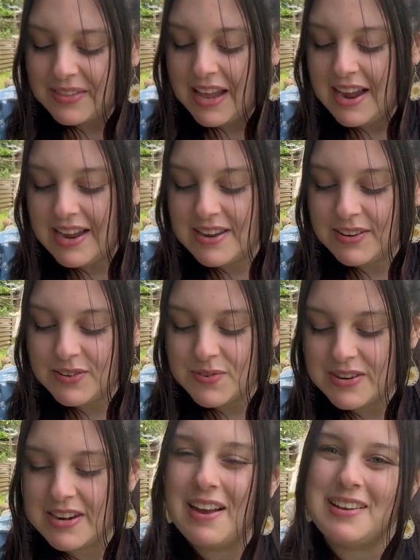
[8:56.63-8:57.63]
And
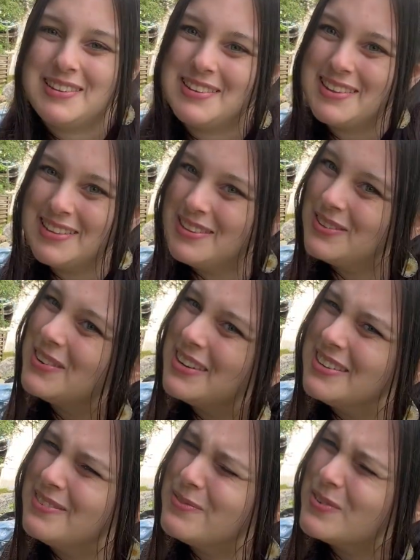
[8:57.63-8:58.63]
when I saw this one
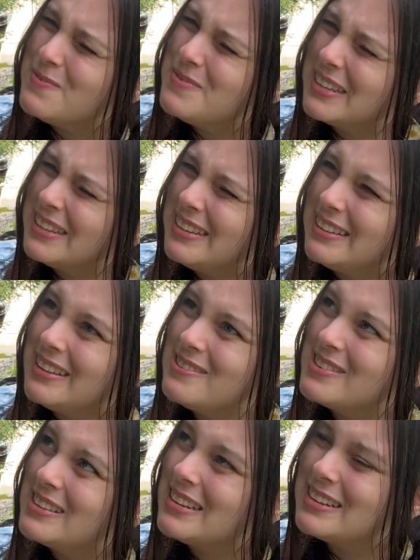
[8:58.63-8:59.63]
from Mill Hill, I
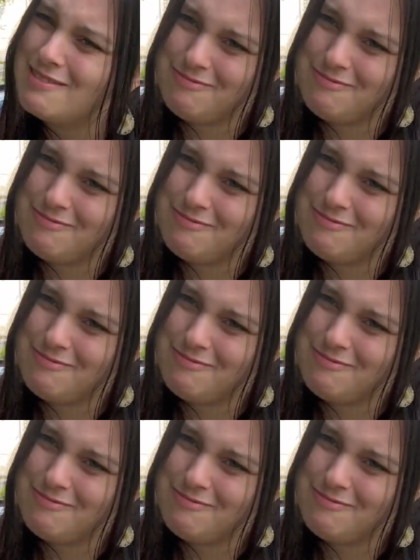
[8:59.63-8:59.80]
was like,